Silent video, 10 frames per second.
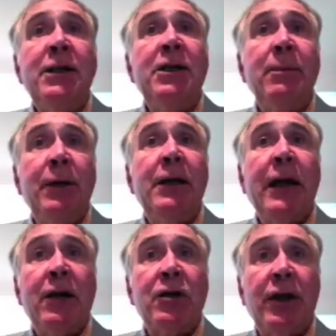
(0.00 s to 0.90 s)

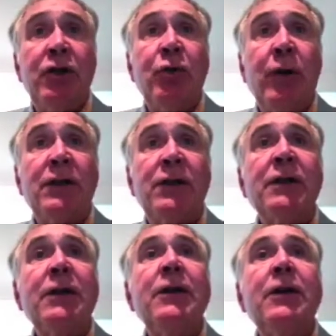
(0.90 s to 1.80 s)

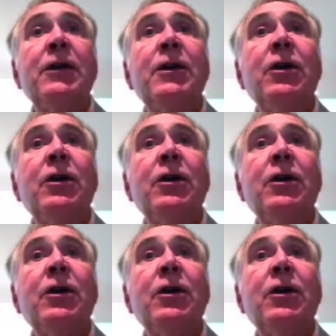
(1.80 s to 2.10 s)
TTP-HUS